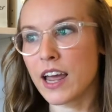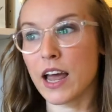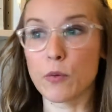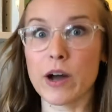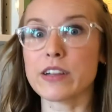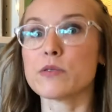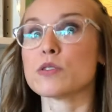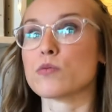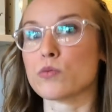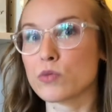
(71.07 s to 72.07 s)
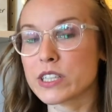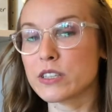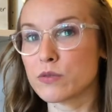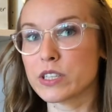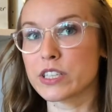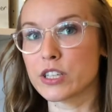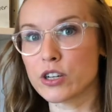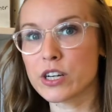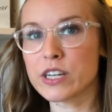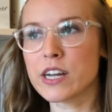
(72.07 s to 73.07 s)
And while it was really, really
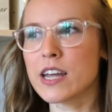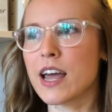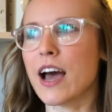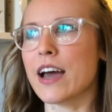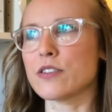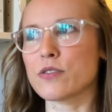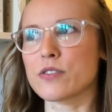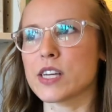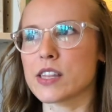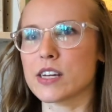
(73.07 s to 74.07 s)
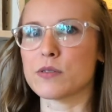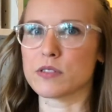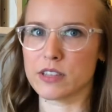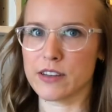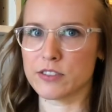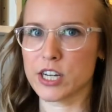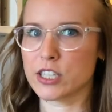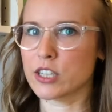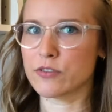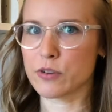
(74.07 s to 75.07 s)
good, I don't think that it was
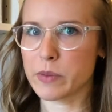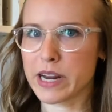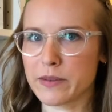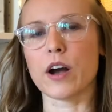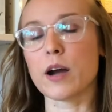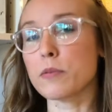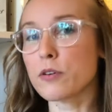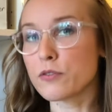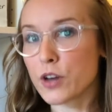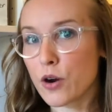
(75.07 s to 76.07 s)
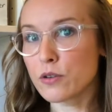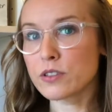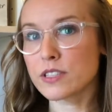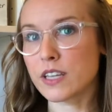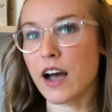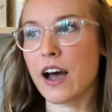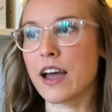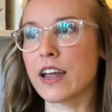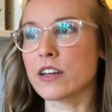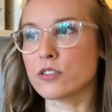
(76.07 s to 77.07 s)
life-changing for me. A couple of notes,
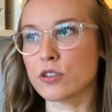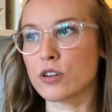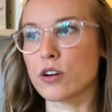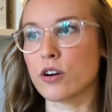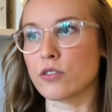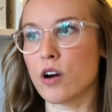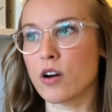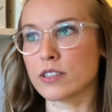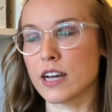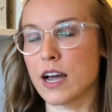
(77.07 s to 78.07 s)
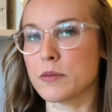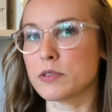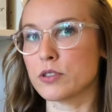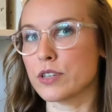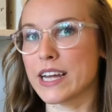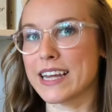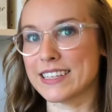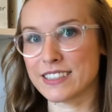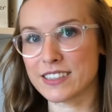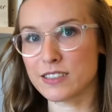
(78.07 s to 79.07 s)
I took a long time to get
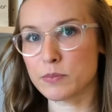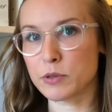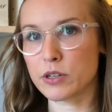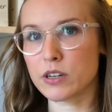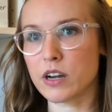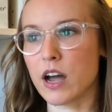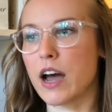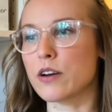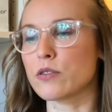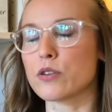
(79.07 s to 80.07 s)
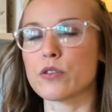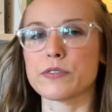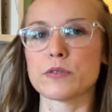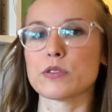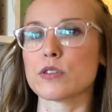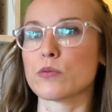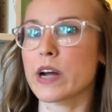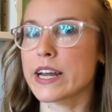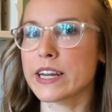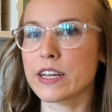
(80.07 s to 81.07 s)
into this book. I don't know if it was the
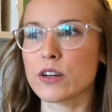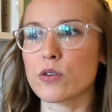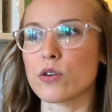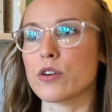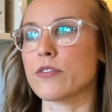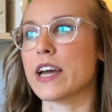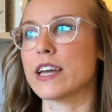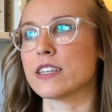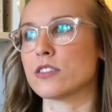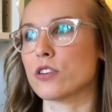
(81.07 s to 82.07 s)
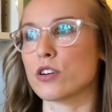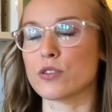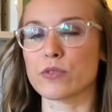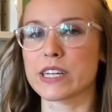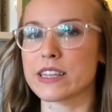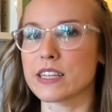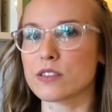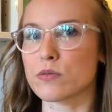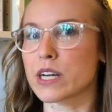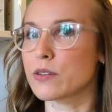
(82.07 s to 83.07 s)
writing or if I had started reading
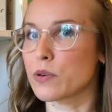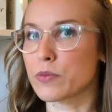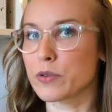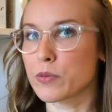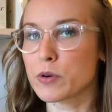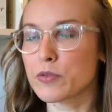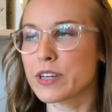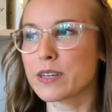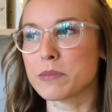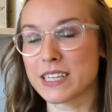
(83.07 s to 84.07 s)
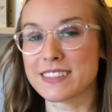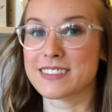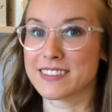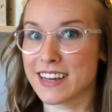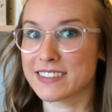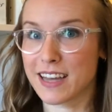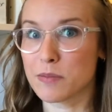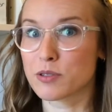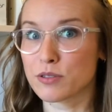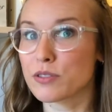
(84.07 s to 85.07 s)
this right when we were moving, because that's
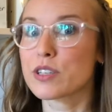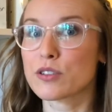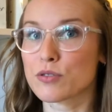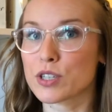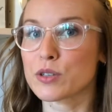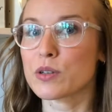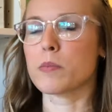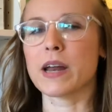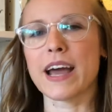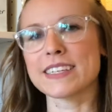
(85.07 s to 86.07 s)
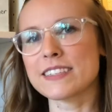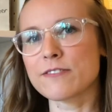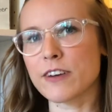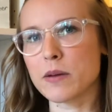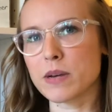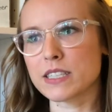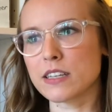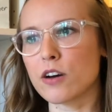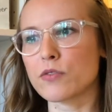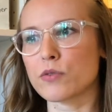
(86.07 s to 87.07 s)
absolutely true. But I didn't find
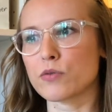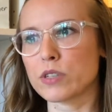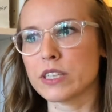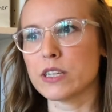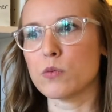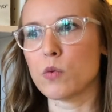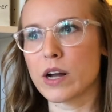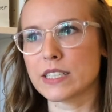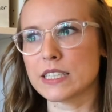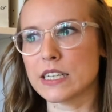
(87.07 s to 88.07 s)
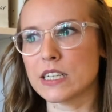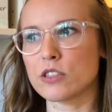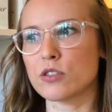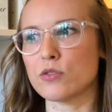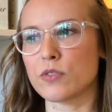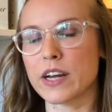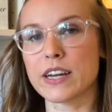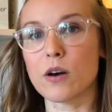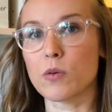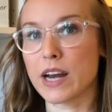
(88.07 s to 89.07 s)
myself really wanting to find
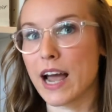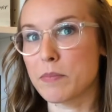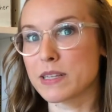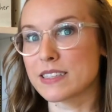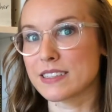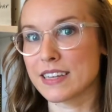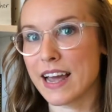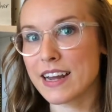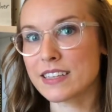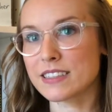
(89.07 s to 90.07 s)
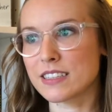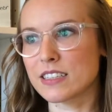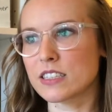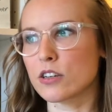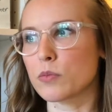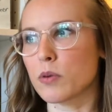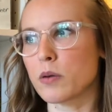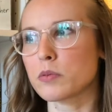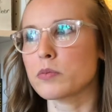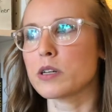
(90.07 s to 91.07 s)
out what happens next until
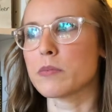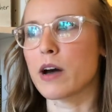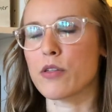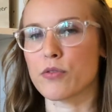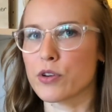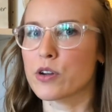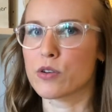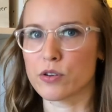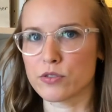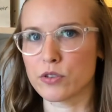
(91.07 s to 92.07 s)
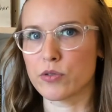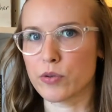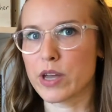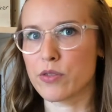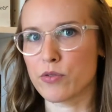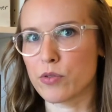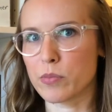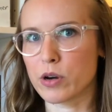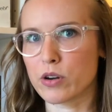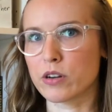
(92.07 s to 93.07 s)
probably about 3/4 of the way through the book.